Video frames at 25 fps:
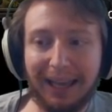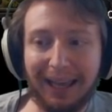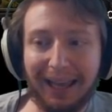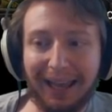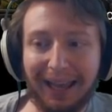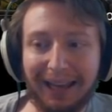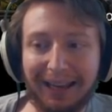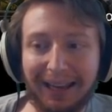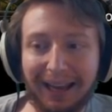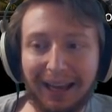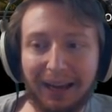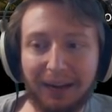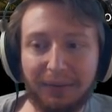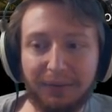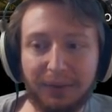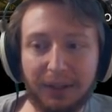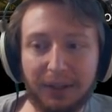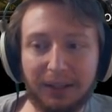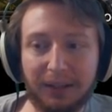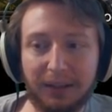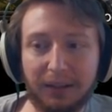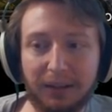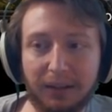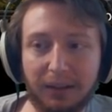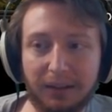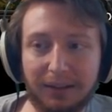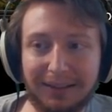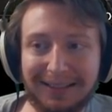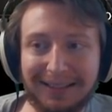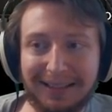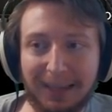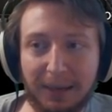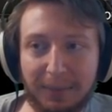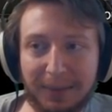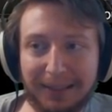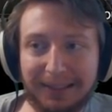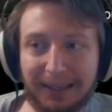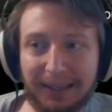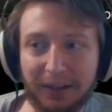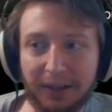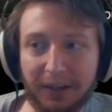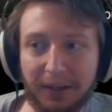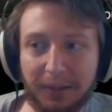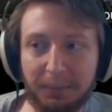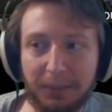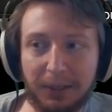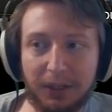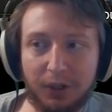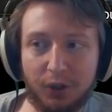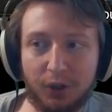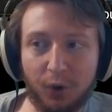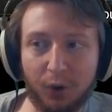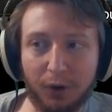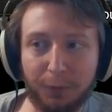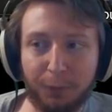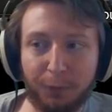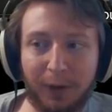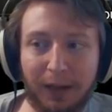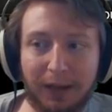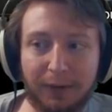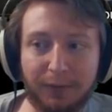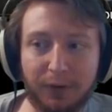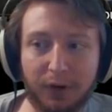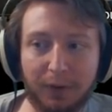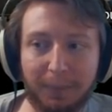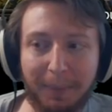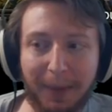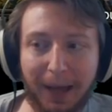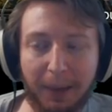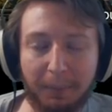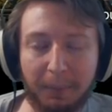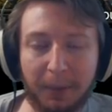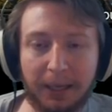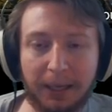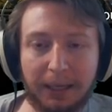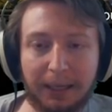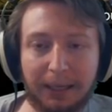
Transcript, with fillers: and having Cemetery be your favored map.